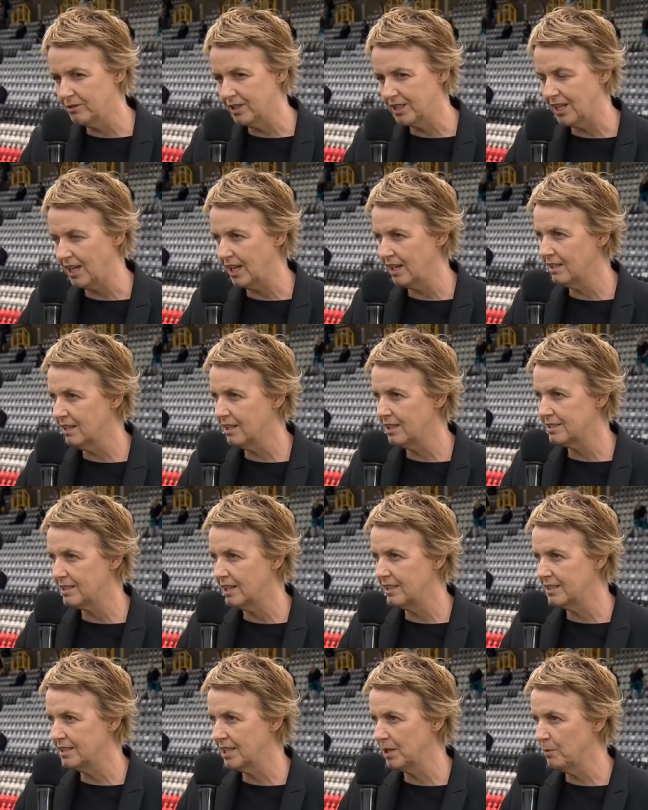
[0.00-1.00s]
to do a Gretna? Is
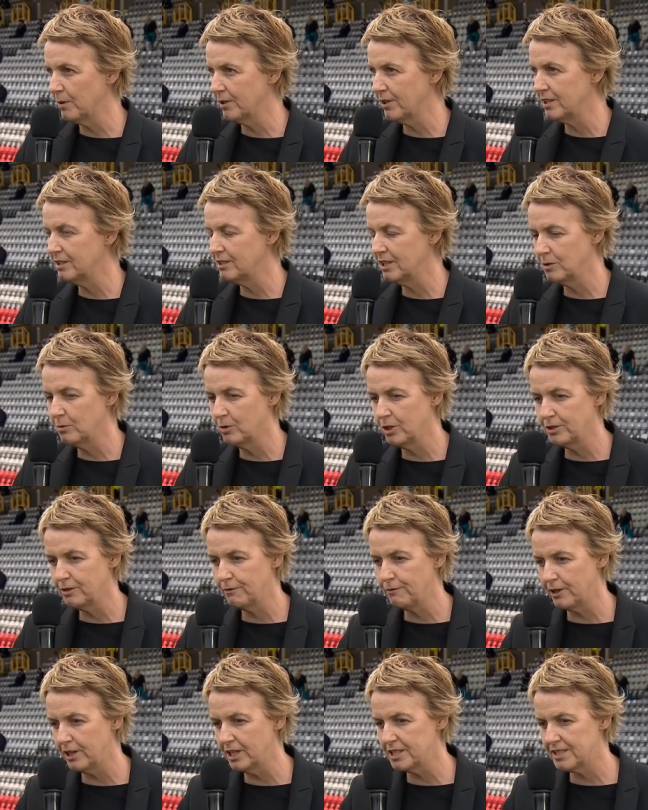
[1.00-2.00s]
that the type of things that you want
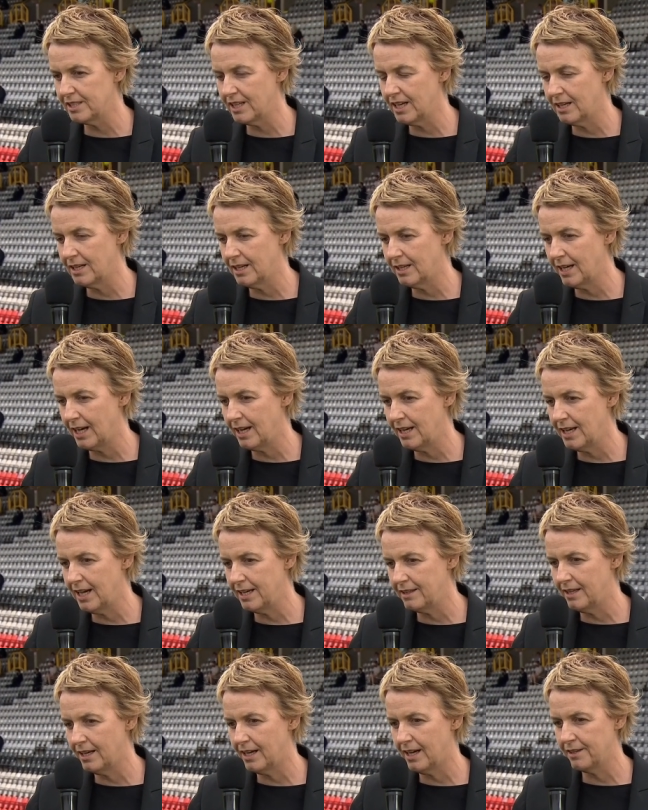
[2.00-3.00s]
to do? For us,
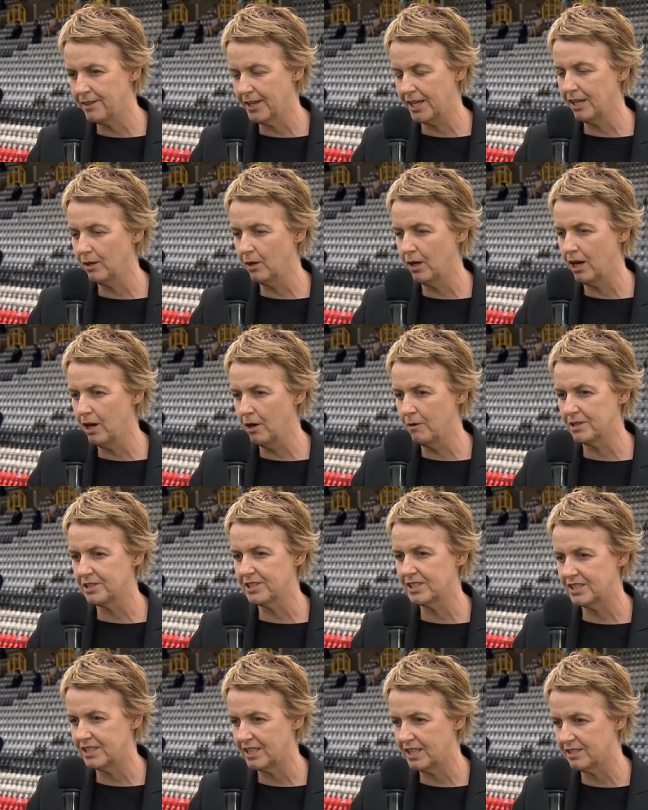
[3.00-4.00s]
I think our
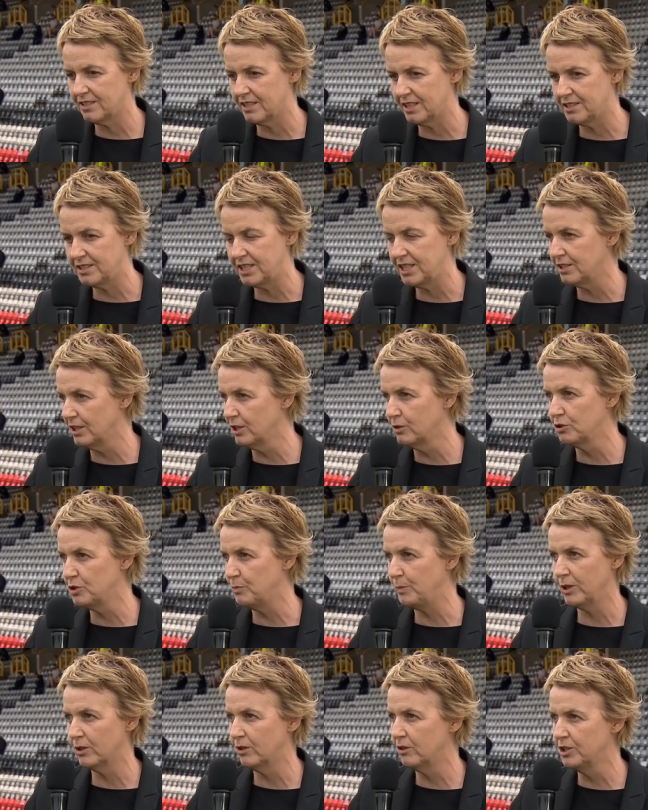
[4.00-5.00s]
success this season
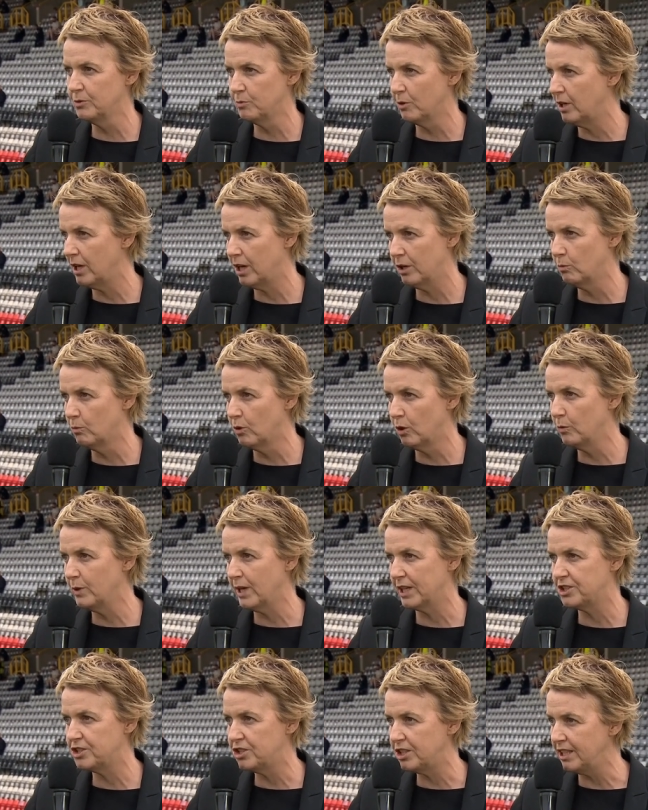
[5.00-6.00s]
goes beyond what
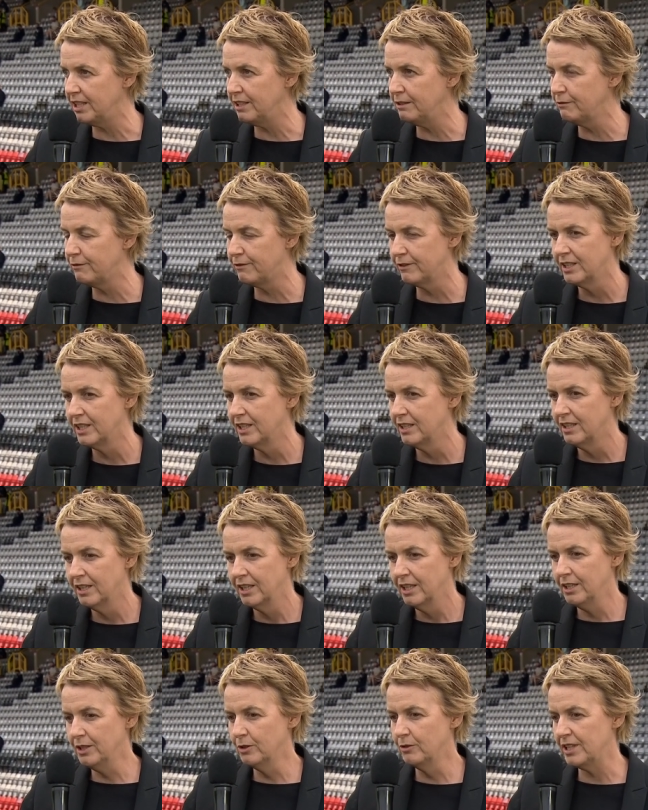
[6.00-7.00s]
we achieve,
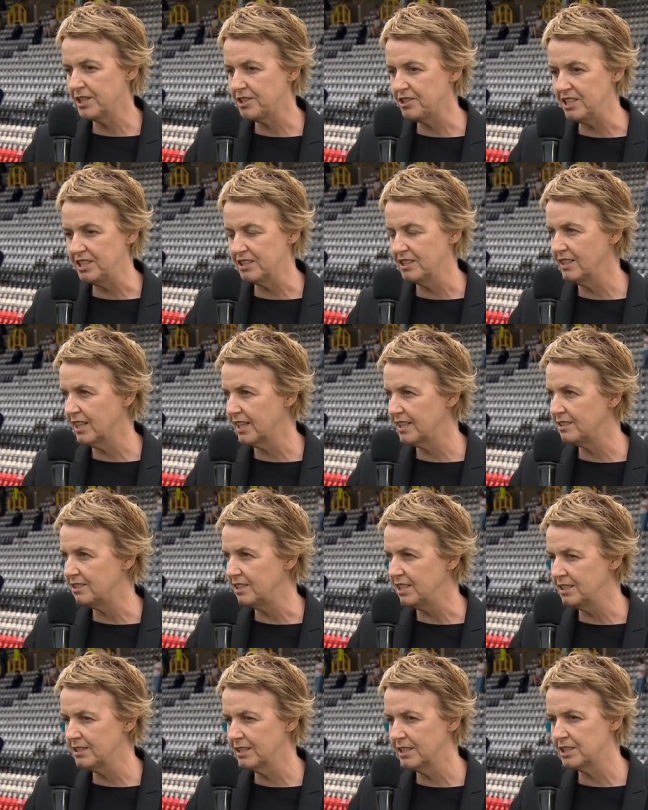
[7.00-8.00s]
this season, next
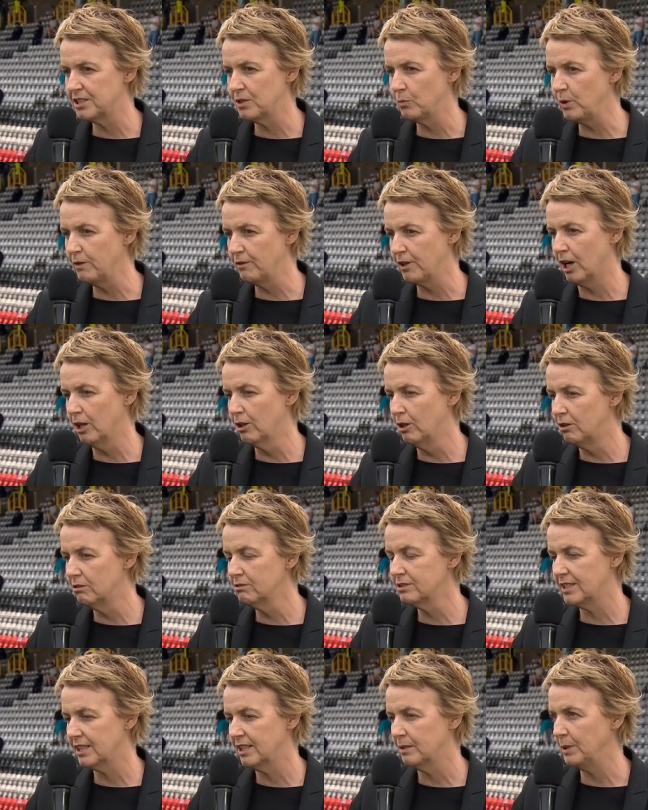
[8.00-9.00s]
season. We've got a
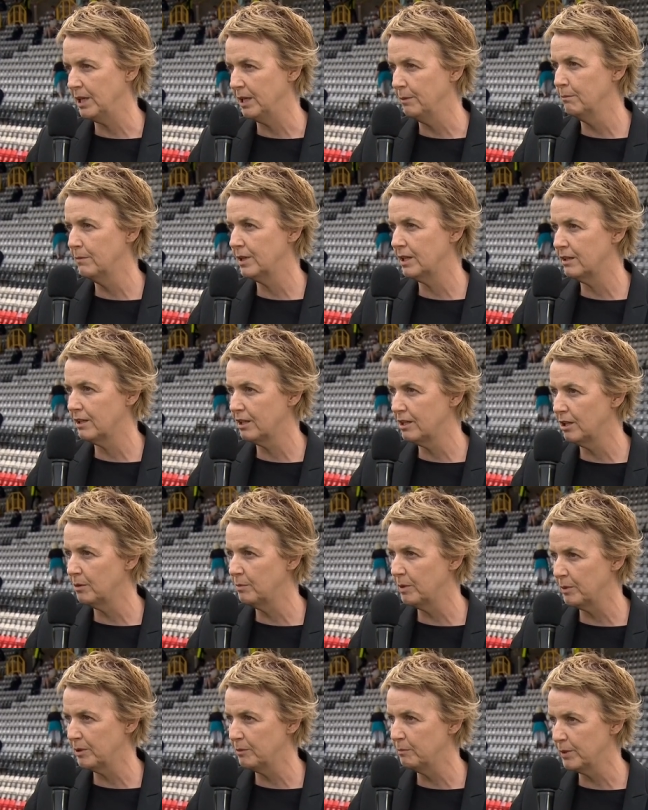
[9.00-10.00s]
long-term aim at the
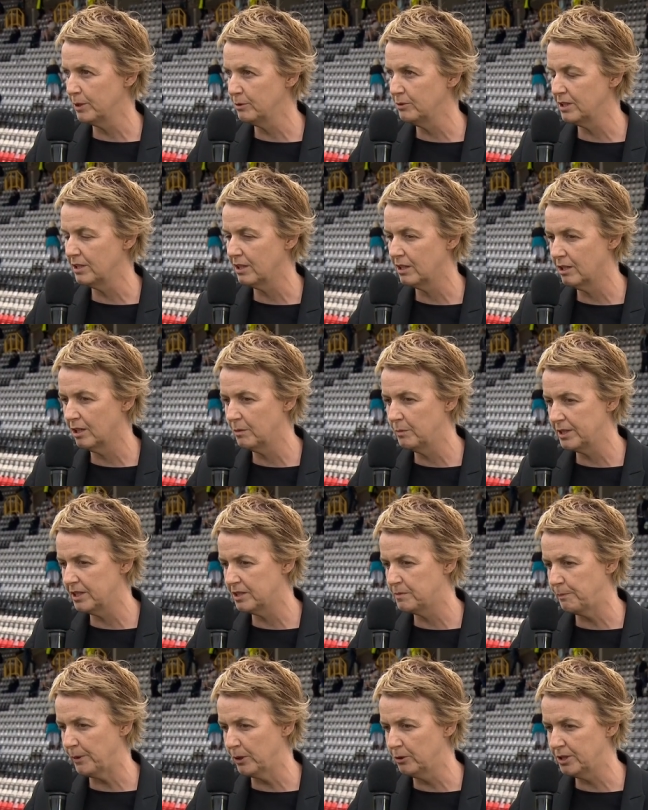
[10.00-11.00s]
club about building the club, and
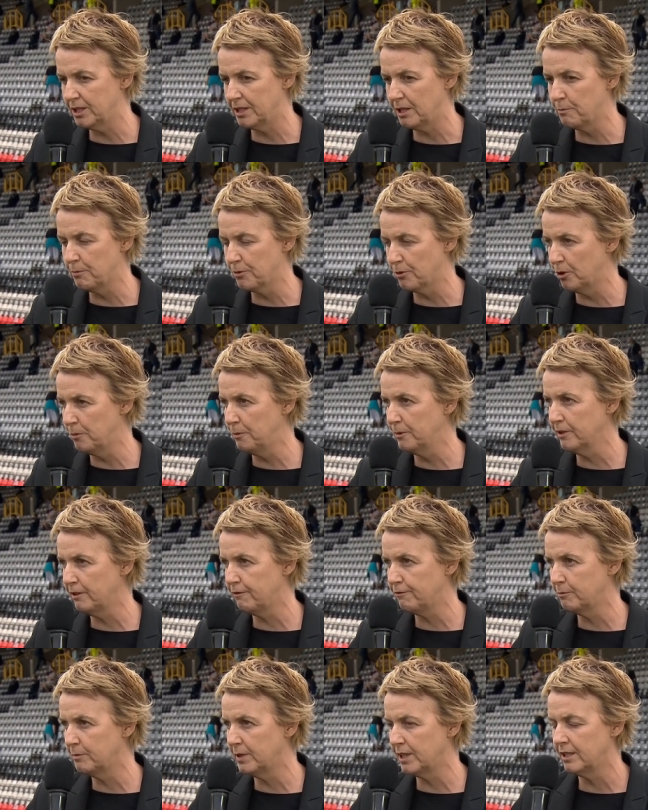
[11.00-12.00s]
it's building it properly
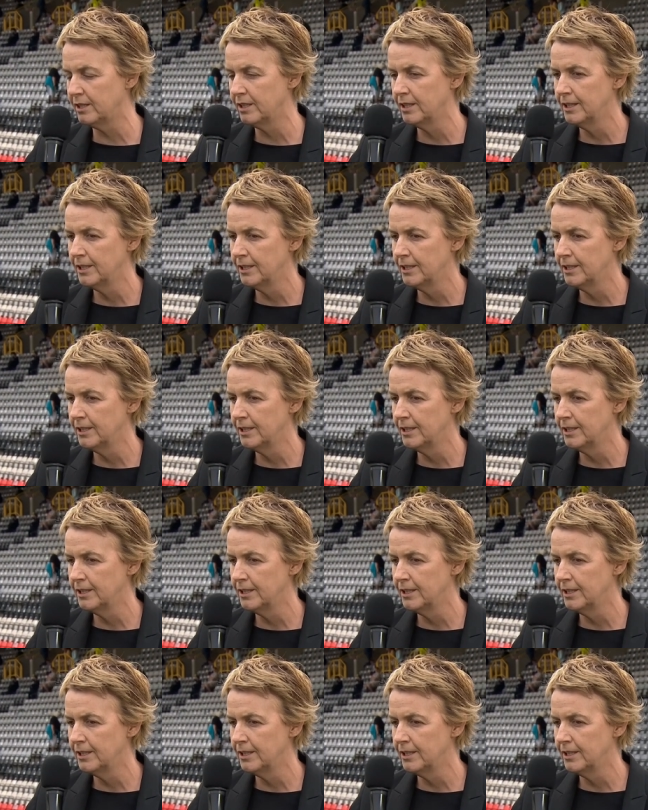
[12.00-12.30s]
from the